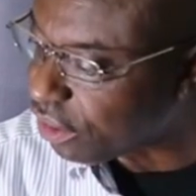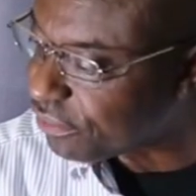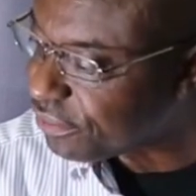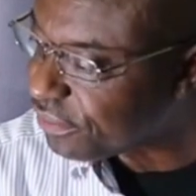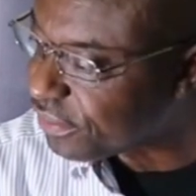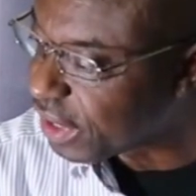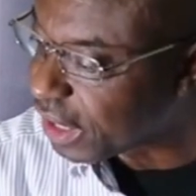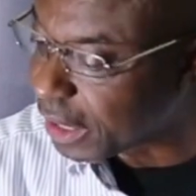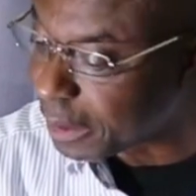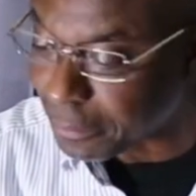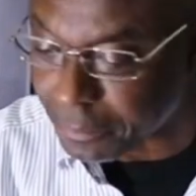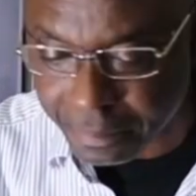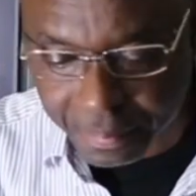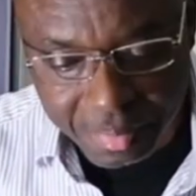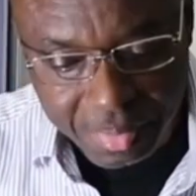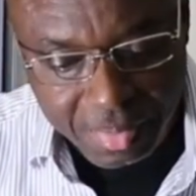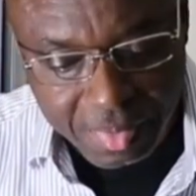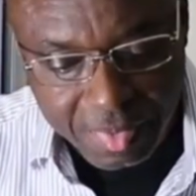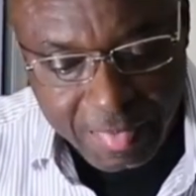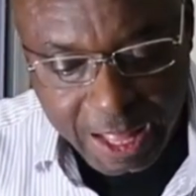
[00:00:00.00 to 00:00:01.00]
of uh,
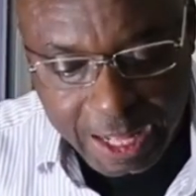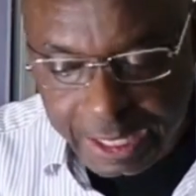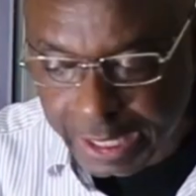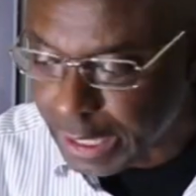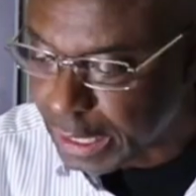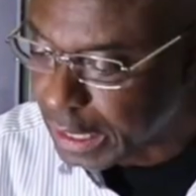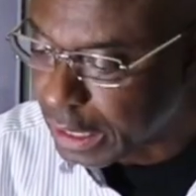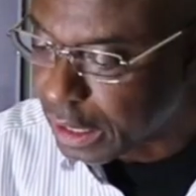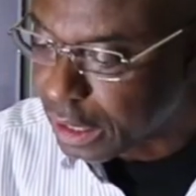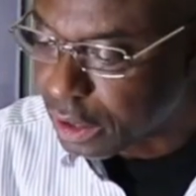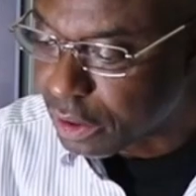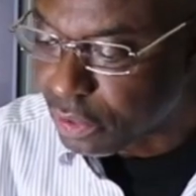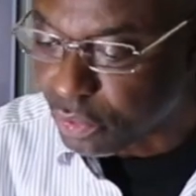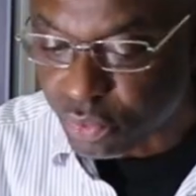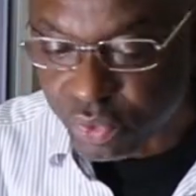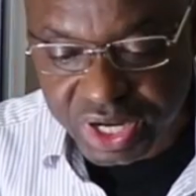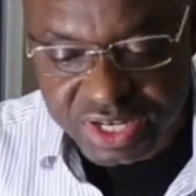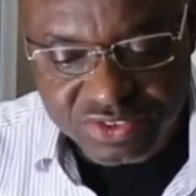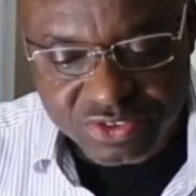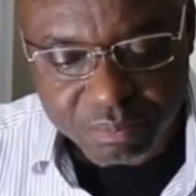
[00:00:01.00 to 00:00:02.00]

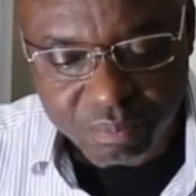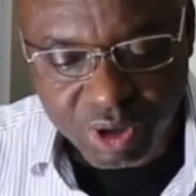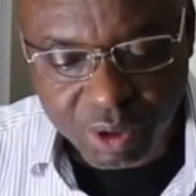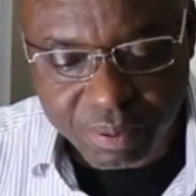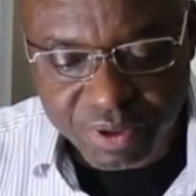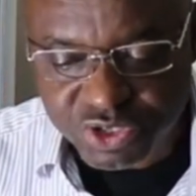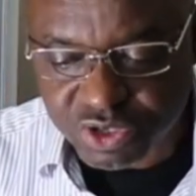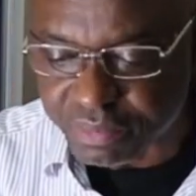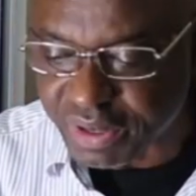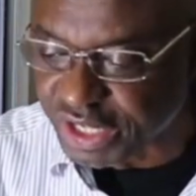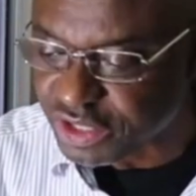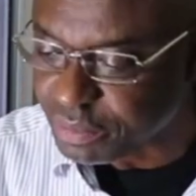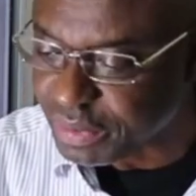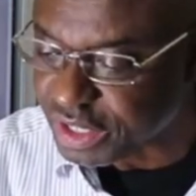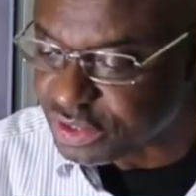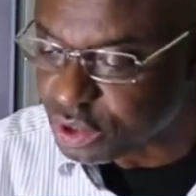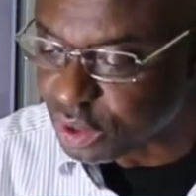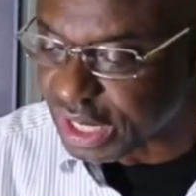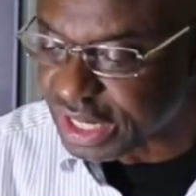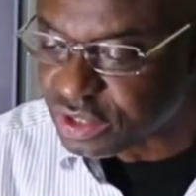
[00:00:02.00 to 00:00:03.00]
wrist blood pressure
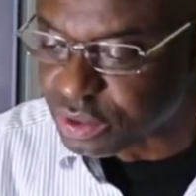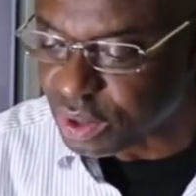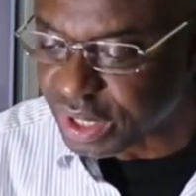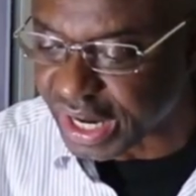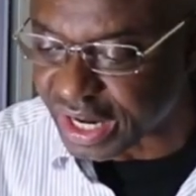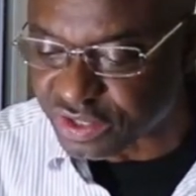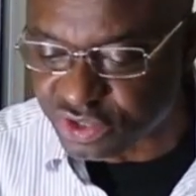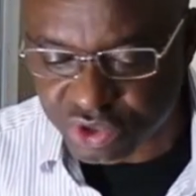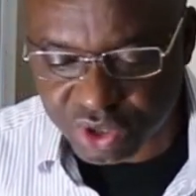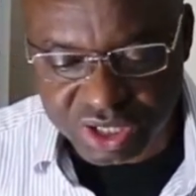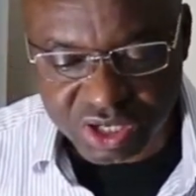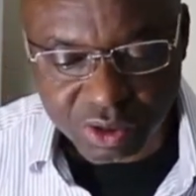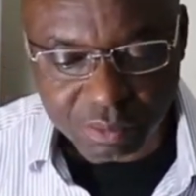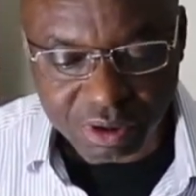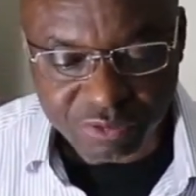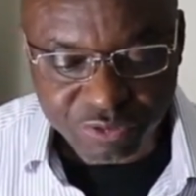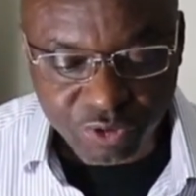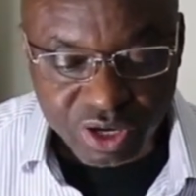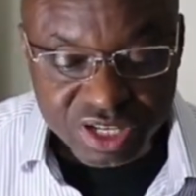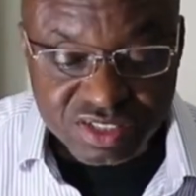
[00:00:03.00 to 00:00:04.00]
measurement. So let's look at study
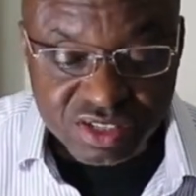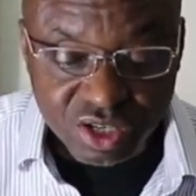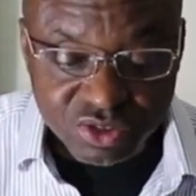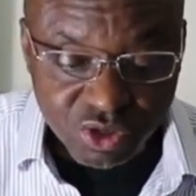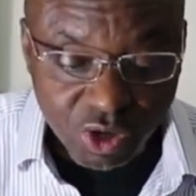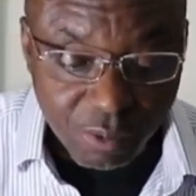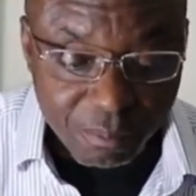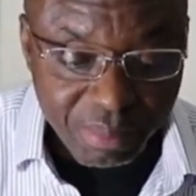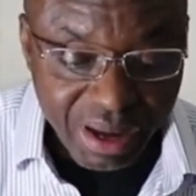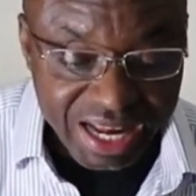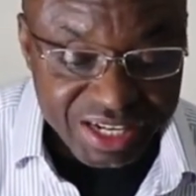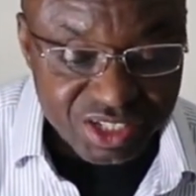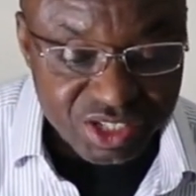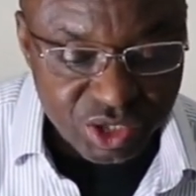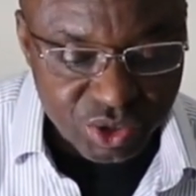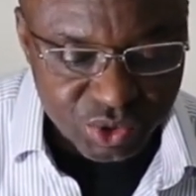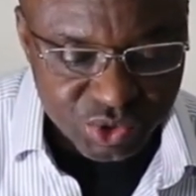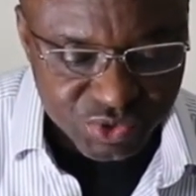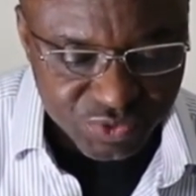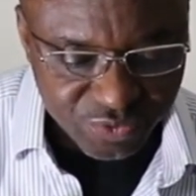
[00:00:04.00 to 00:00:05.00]
number four. It's not all bad
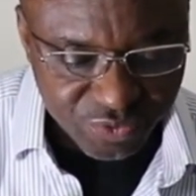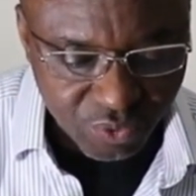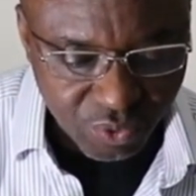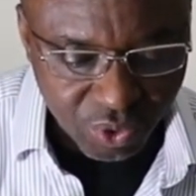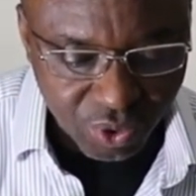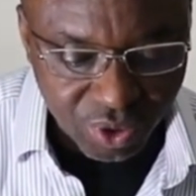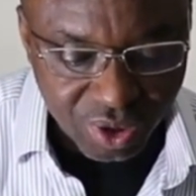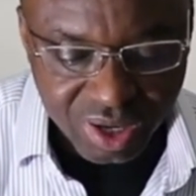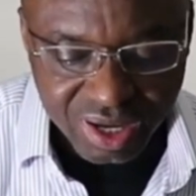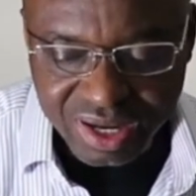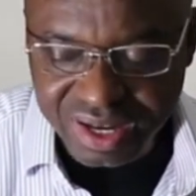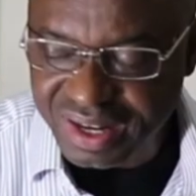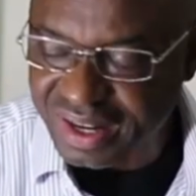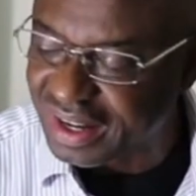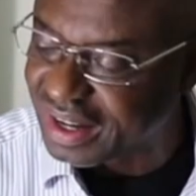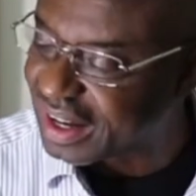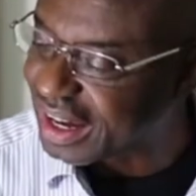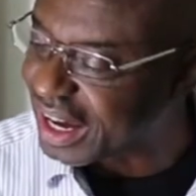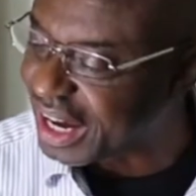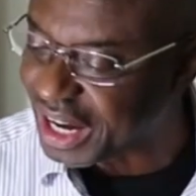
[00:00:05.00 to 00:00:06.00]
news for
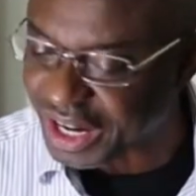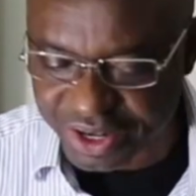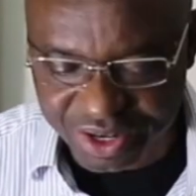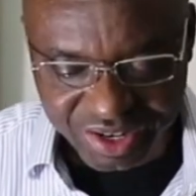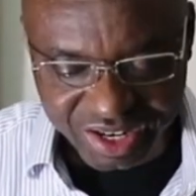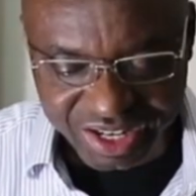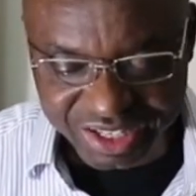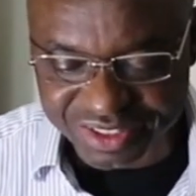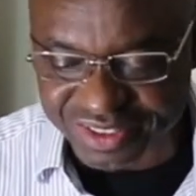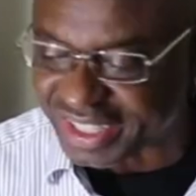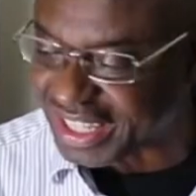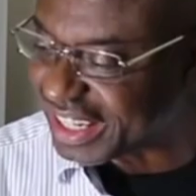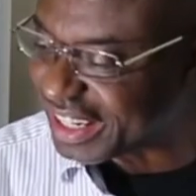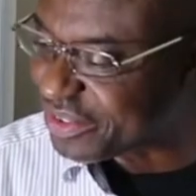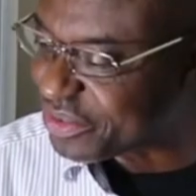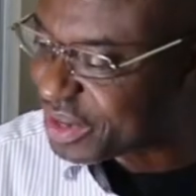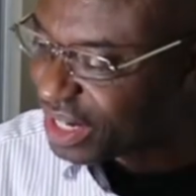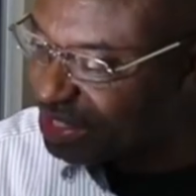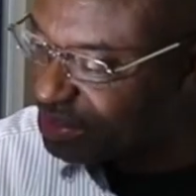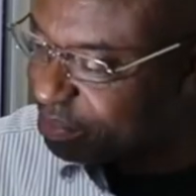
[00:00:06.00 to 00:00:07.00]
uh,
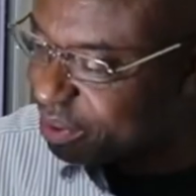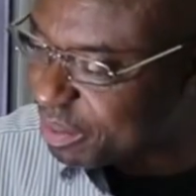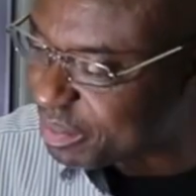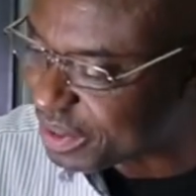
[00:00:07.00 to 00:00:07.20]
the wrist